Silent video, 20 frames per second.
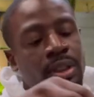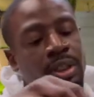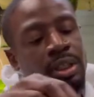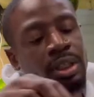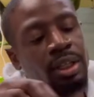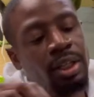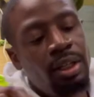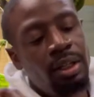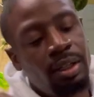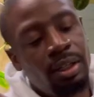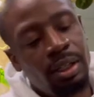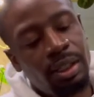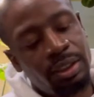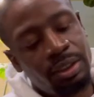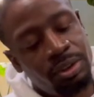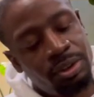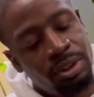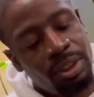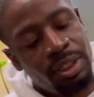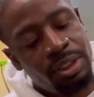Yeah, it looks like
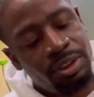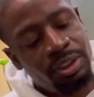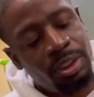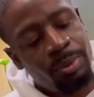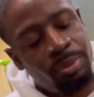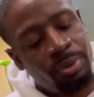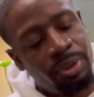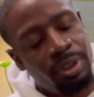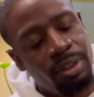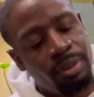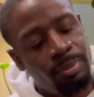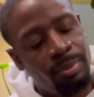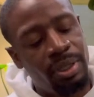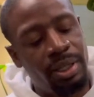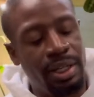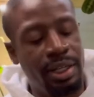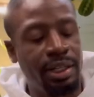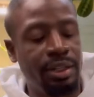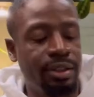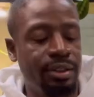it's trying to separate, but
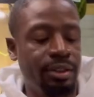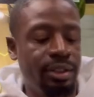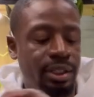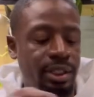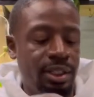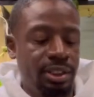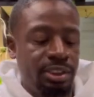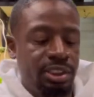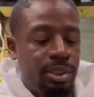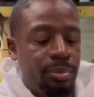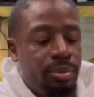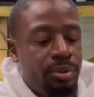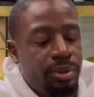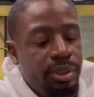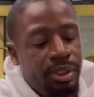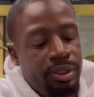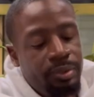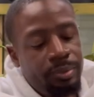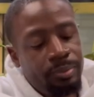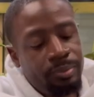I ain't gonna let it
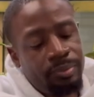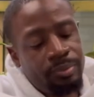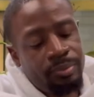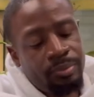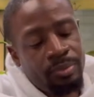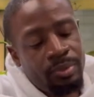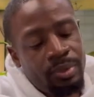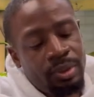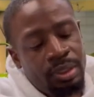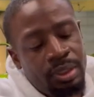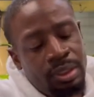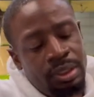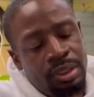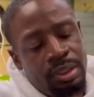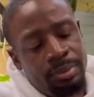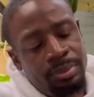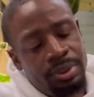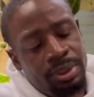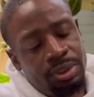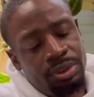separate.
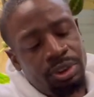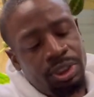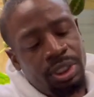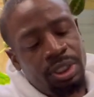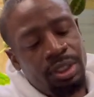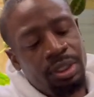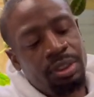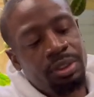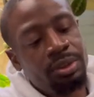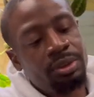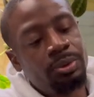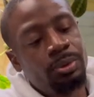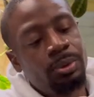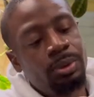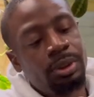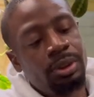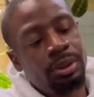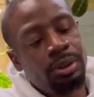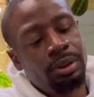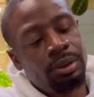I'm gonna shake it in this
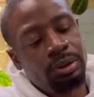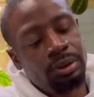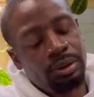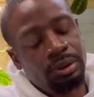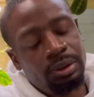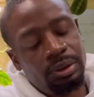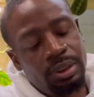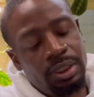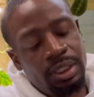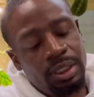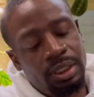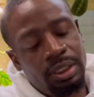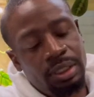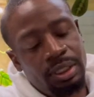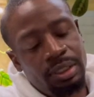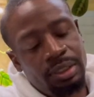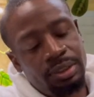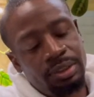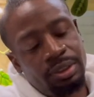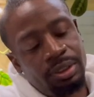water and let it
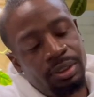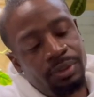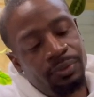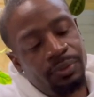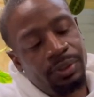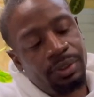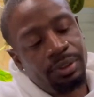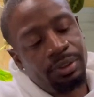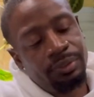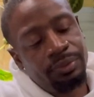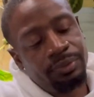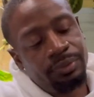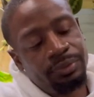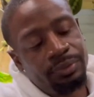clean itself off.